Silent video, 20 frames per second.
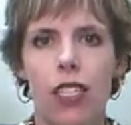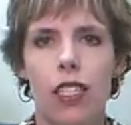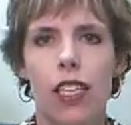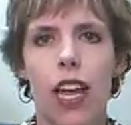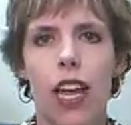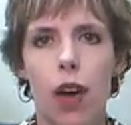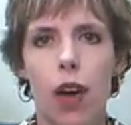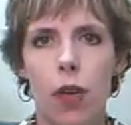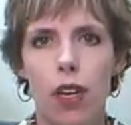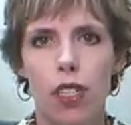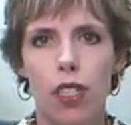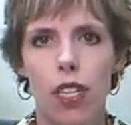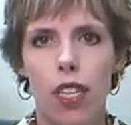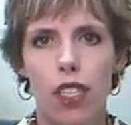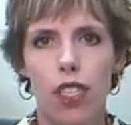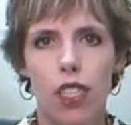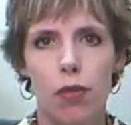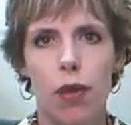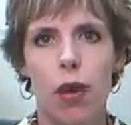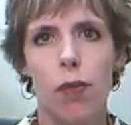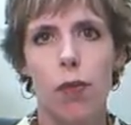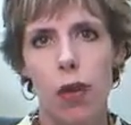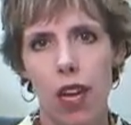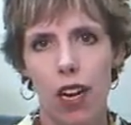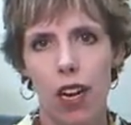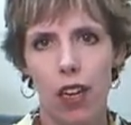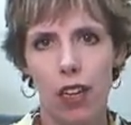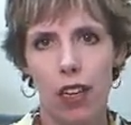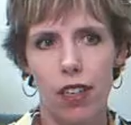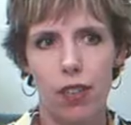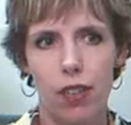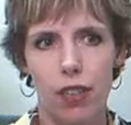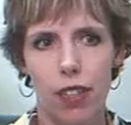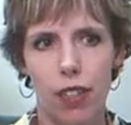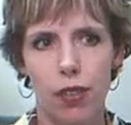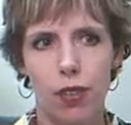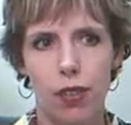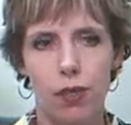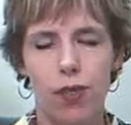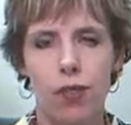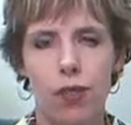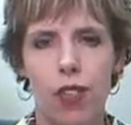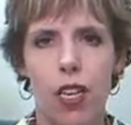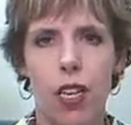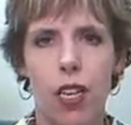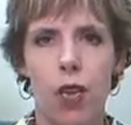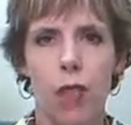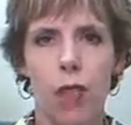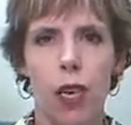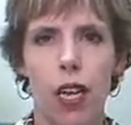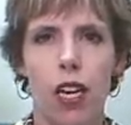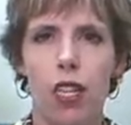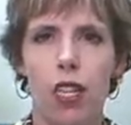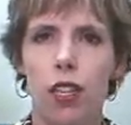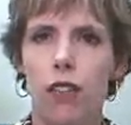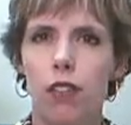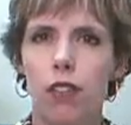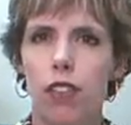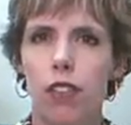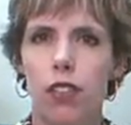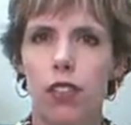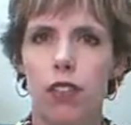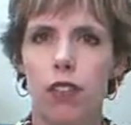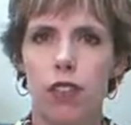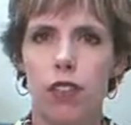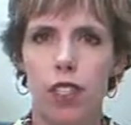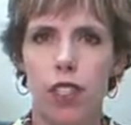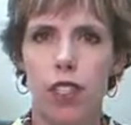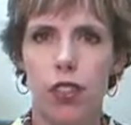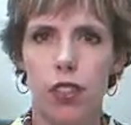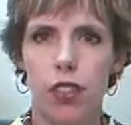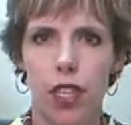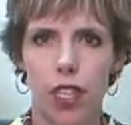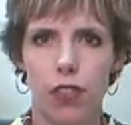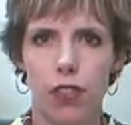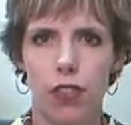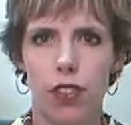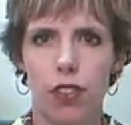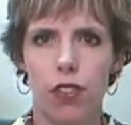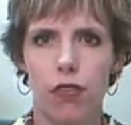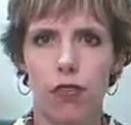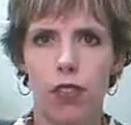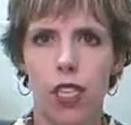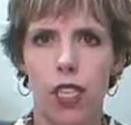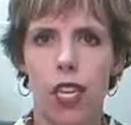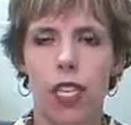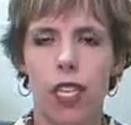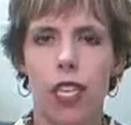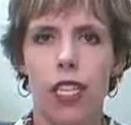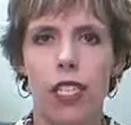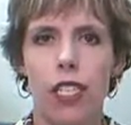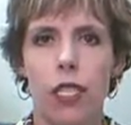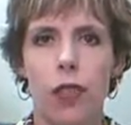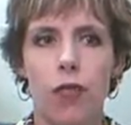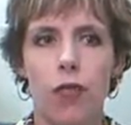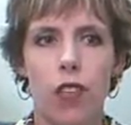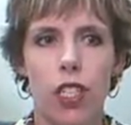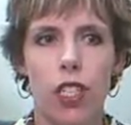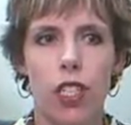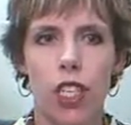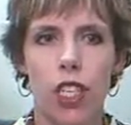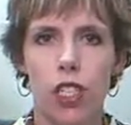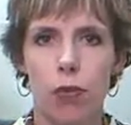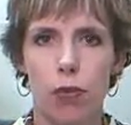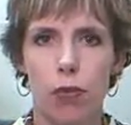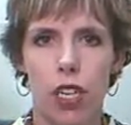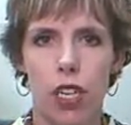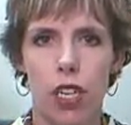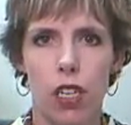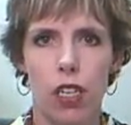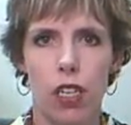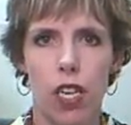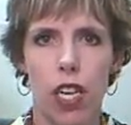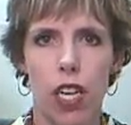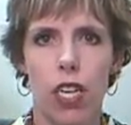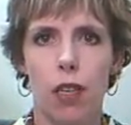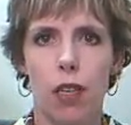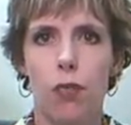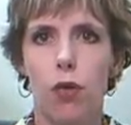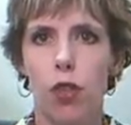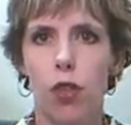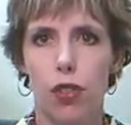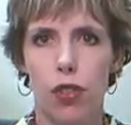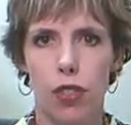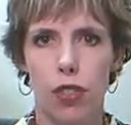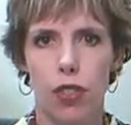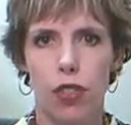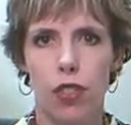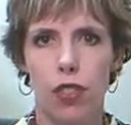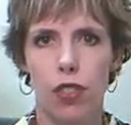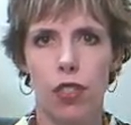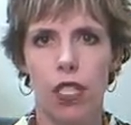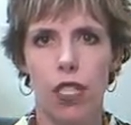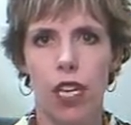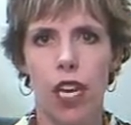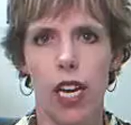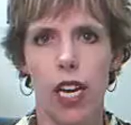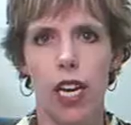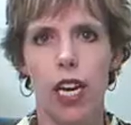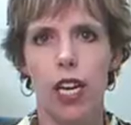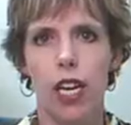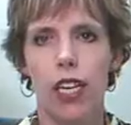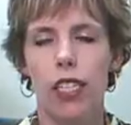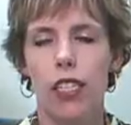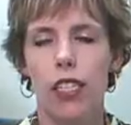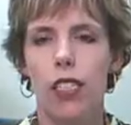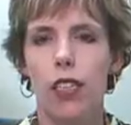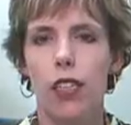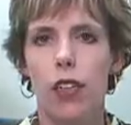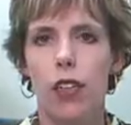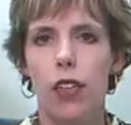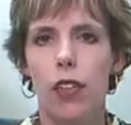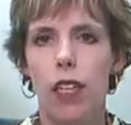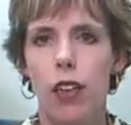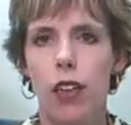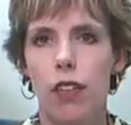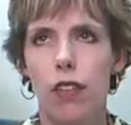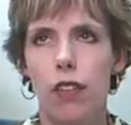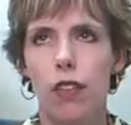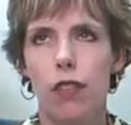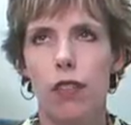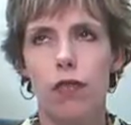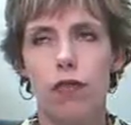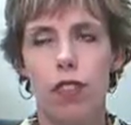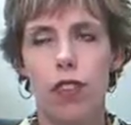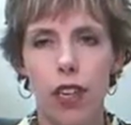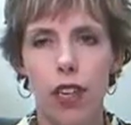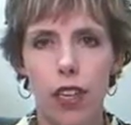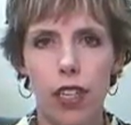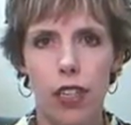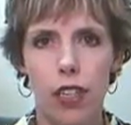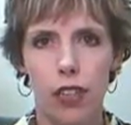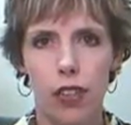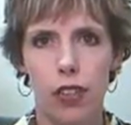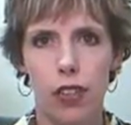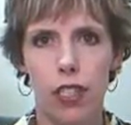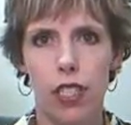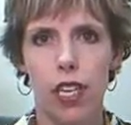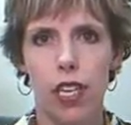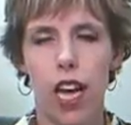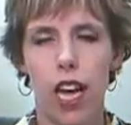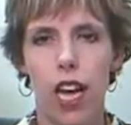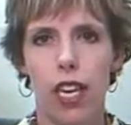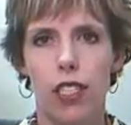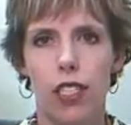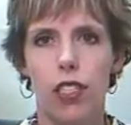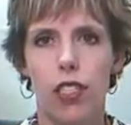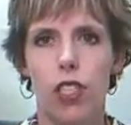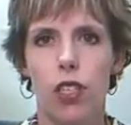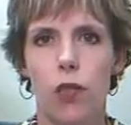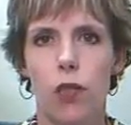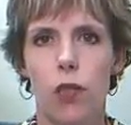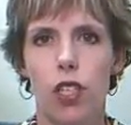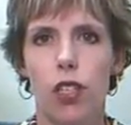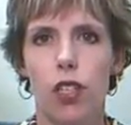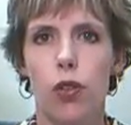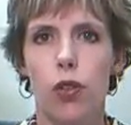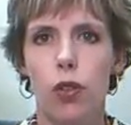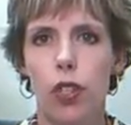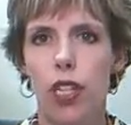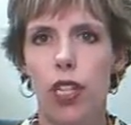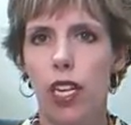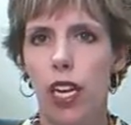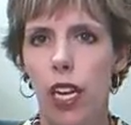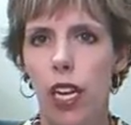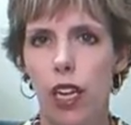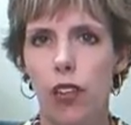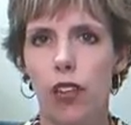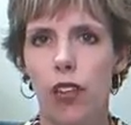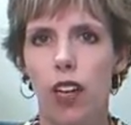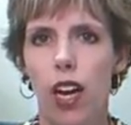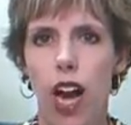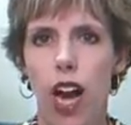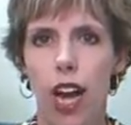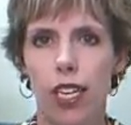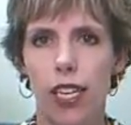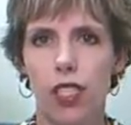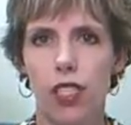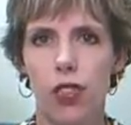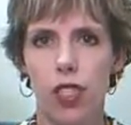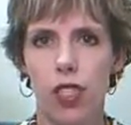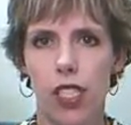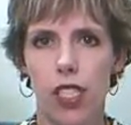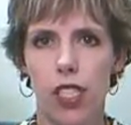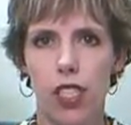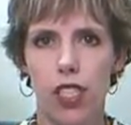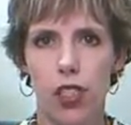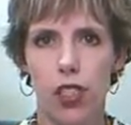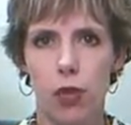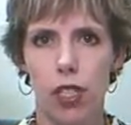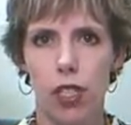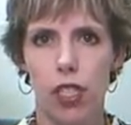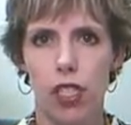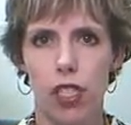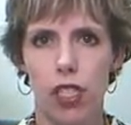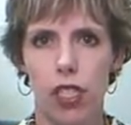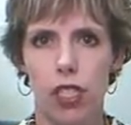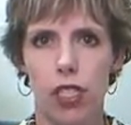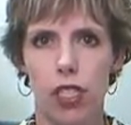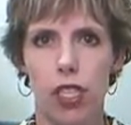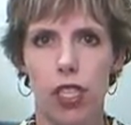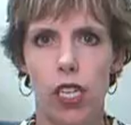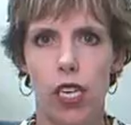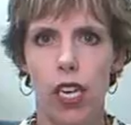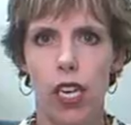Today I want to talk to you about panel interviews. Panel interviews are very stressful. They seem very judgmental and impersonal, and they're very good at determining who can handle a high-stress situation